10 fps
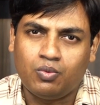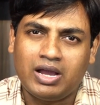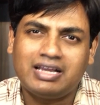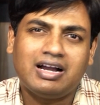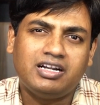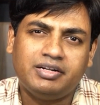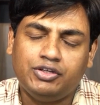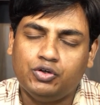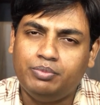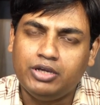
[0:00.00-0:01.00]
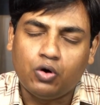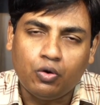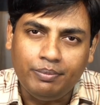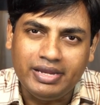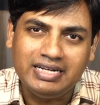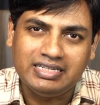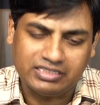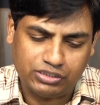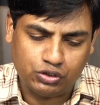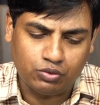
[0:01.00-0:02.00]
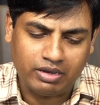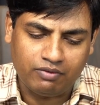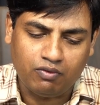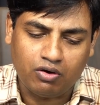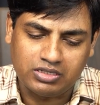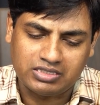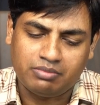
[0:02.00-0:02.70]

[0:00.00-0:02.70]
why can't you be obedient to my voice?